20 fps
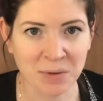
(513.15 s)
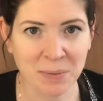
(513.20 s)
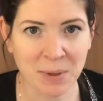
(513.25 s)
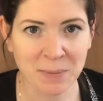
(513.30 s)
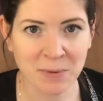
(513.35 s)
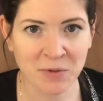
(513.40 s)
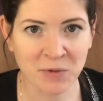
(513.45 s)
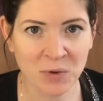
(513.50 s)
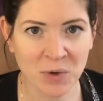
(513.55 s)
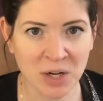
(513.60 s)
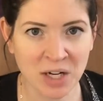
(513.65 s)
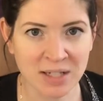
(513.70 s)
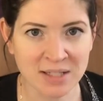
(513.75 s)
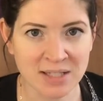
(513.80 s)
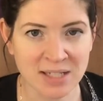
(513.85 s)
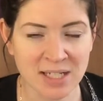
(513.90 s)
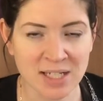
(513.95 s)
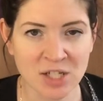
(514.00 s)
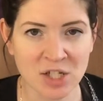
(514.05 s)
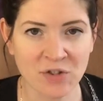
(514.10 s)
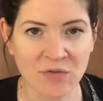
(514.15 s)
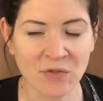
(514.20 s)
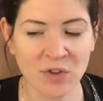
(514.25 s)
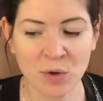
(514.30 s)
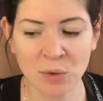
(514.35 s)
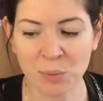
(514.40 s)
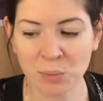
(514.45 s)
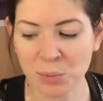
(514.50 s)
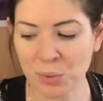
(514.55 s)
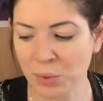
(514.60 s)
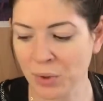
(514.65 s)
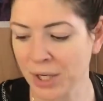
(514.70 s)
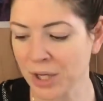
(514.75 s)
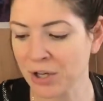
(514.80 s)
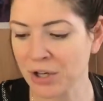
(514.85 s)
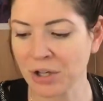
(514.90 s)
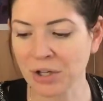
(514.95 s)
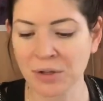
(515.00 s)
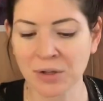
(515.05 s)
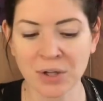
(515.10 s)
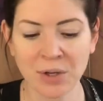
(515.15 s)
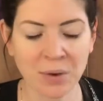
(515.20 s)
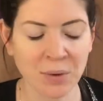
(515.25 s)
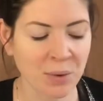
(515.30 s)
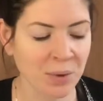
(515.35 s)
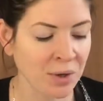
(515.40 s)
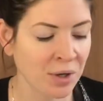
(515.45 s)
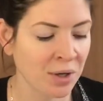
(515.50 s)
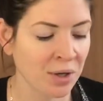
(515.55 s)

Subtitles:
Maybe if you cross stitch, if you embroider, you'd know